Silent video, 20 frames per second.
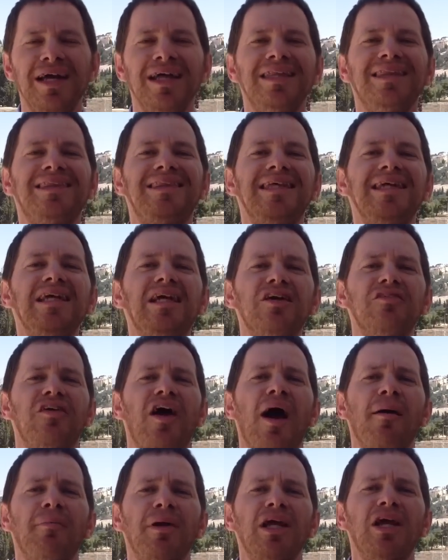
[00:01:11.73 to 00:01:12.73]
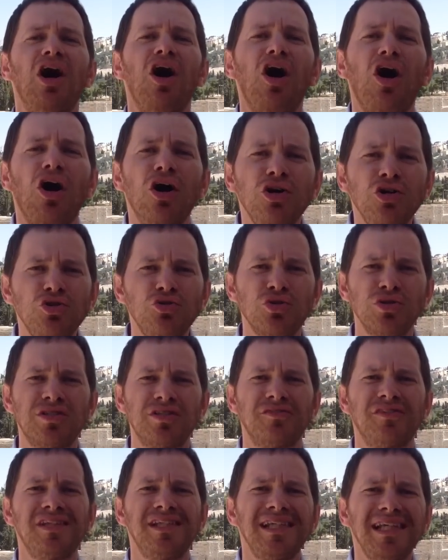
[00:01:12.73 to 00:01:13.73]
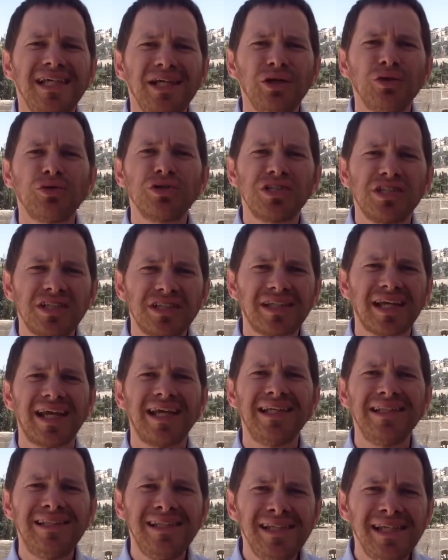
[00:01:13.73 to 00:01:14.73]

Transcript: Think of how many hundreds of tear-stained